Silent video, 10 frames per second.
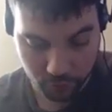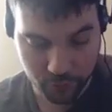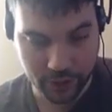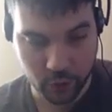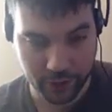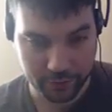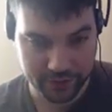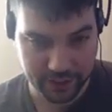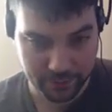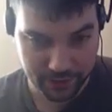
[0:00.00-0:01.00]
pretty quick with
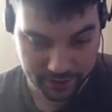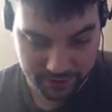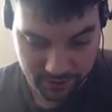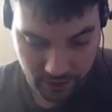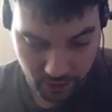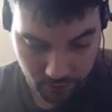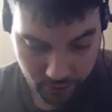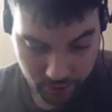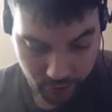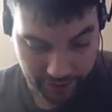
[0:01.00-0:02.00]
some of these, so
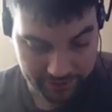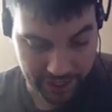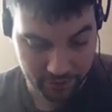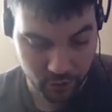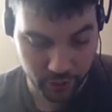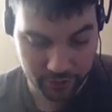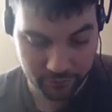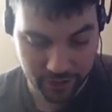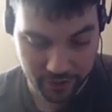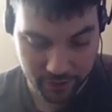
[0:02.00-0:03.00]
you'll have to have a quick
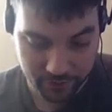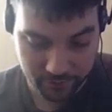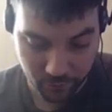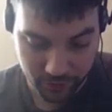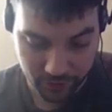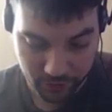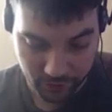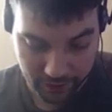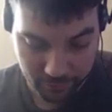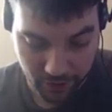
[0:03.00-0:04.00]
finger when you're
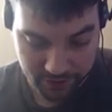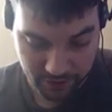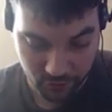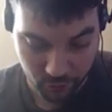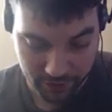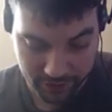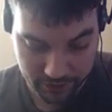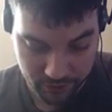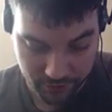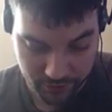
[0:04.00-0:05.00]
like pausing if you want to get
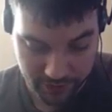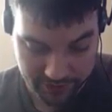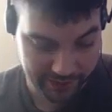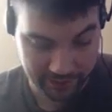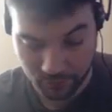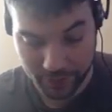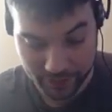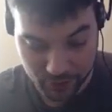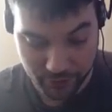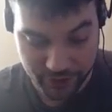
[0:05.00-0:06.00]
screenshots. Like if you want to
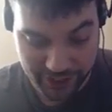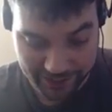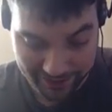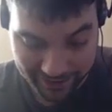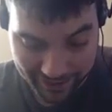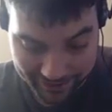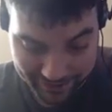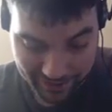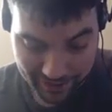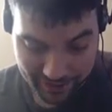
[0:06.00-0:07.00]
get screenshots of
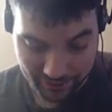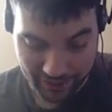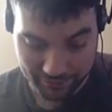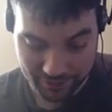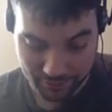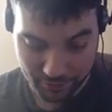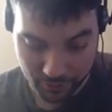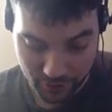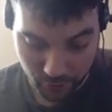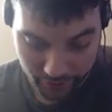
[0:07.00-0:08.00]
this, you'll have to be
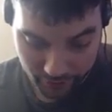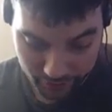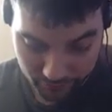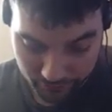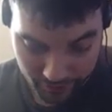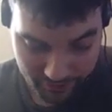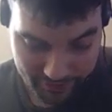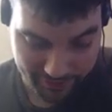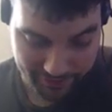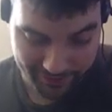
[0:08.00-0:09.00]
pretty quick on your feet
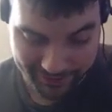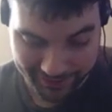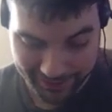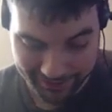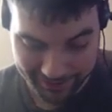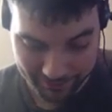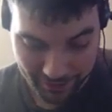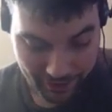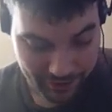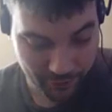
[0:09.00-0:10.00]
to get them.
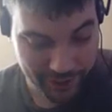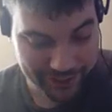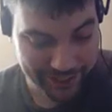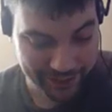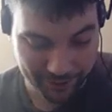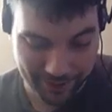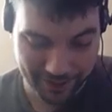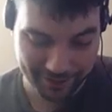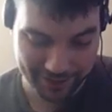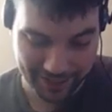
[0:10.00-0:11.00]
To which I do
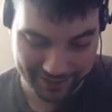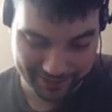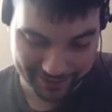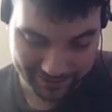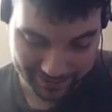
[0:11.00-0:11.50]
apologize.